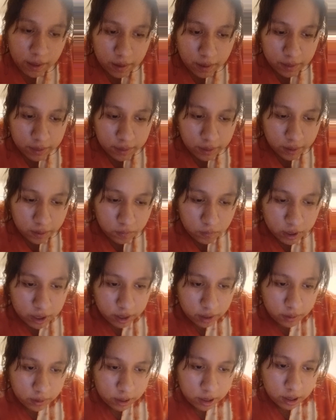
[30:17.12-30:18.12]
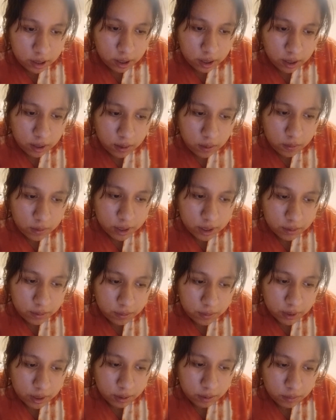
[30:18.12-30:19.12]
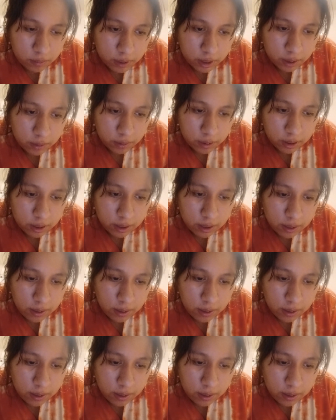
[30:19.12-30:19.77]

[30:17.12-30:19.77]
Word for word: and then what else? What else? What else? What else?